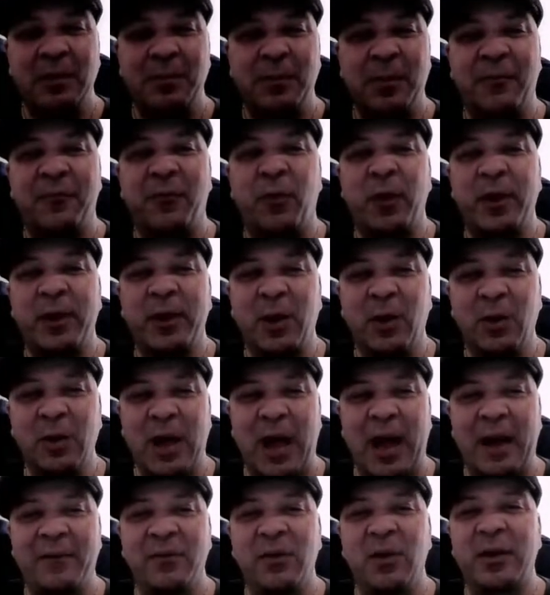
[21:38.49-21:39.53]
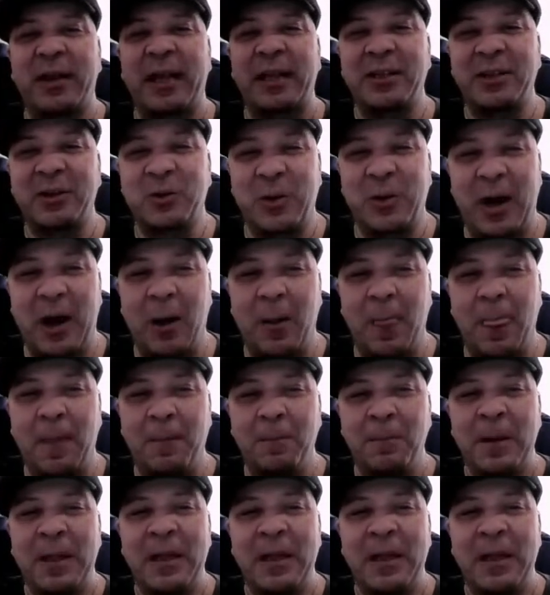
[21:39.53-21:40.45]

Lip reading: before you go live, look at the crowd